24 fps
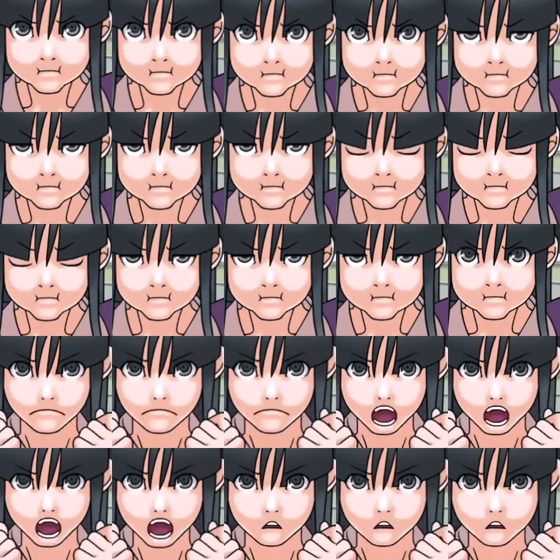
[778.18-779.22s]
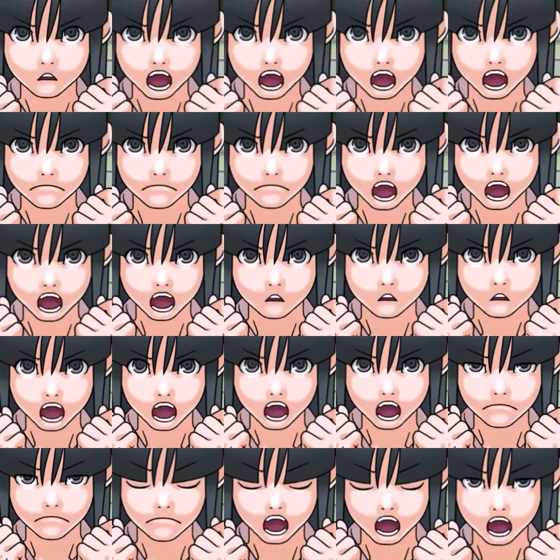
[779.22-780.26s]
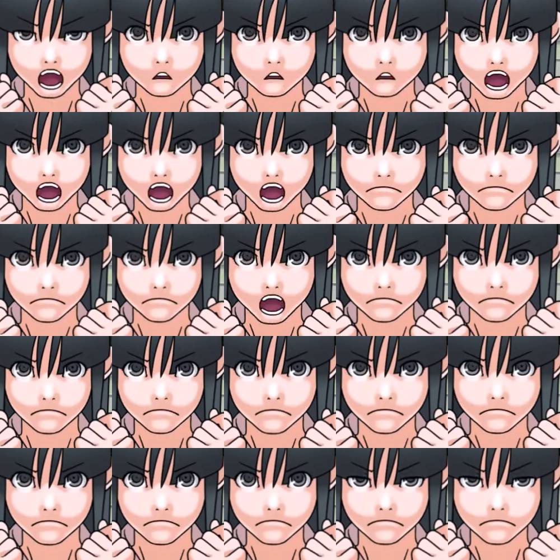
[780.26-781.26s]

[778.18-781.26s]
time, did she? If you ask me, she should be listening to Mo